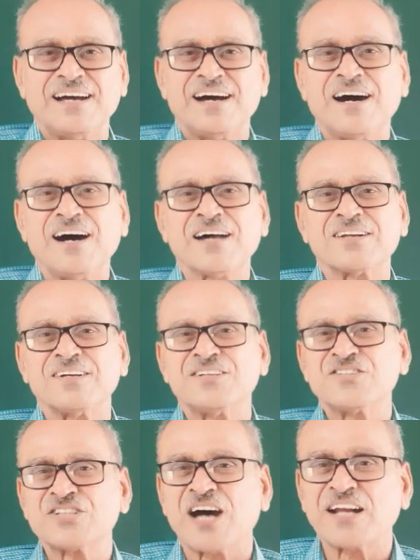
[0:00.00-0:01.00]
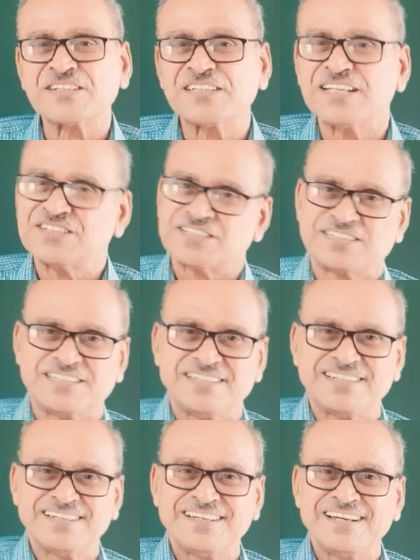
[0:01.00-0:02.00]
or charge density,
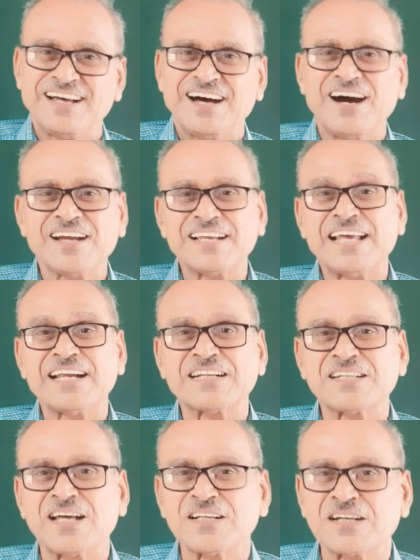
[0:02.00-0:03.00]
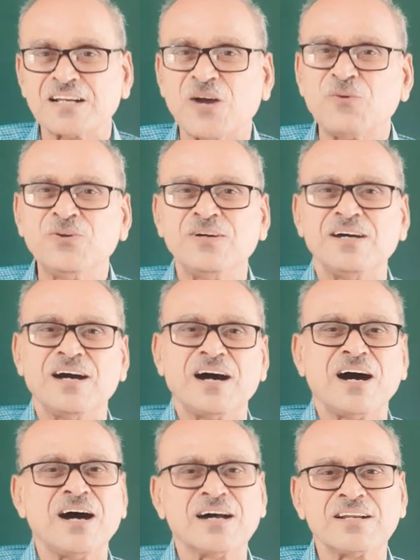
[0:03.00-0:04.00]
or electron cloud
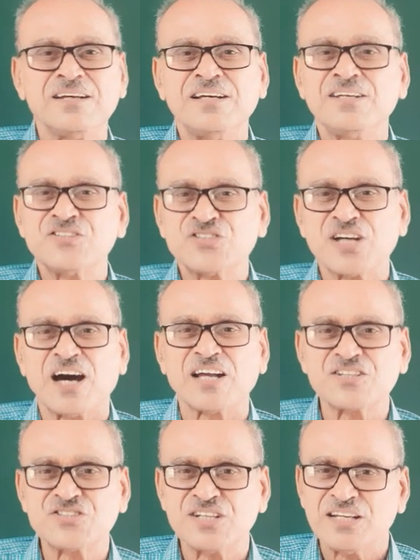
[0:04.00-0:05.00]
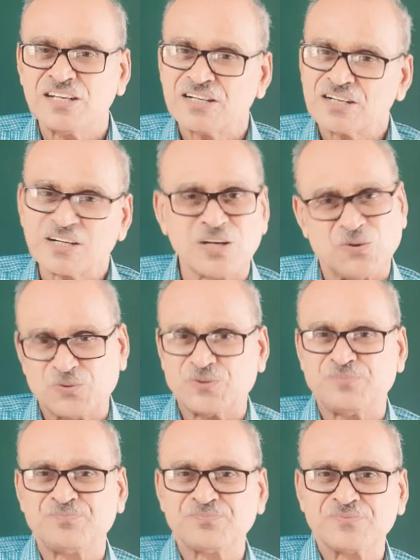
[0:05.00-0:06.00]
or charge cloud.
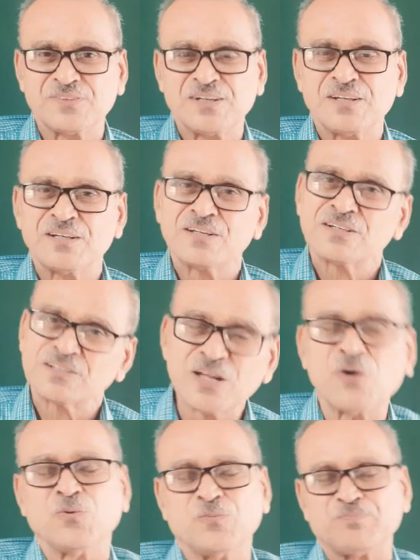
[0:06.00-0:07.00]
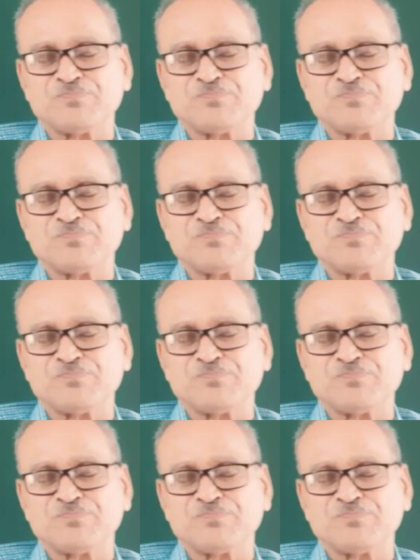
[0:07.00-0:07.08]
Now,